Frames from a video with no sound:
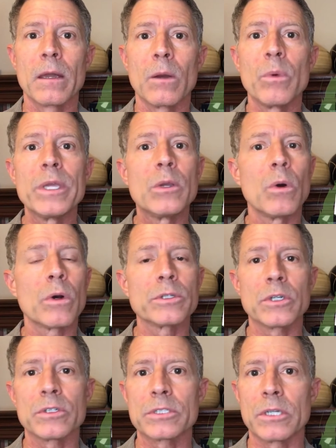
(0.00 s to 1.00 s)
We gorge
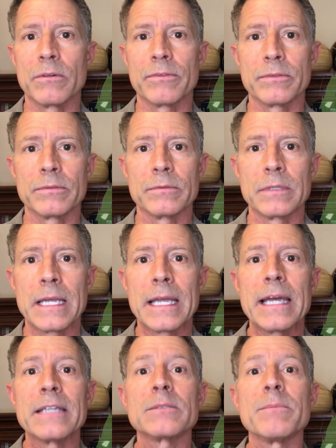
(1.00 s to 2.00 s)
ourselves.
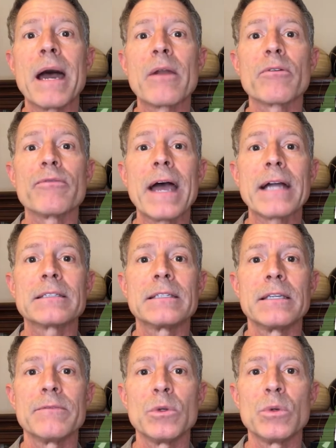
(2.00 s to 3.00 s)
As a matter of fact, to
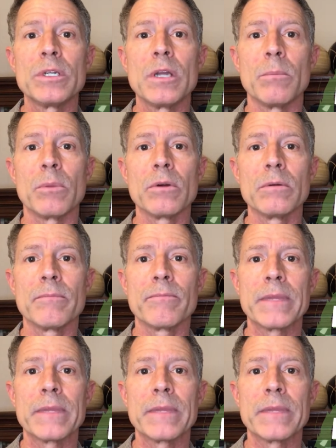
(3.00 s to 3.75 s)
give you a number,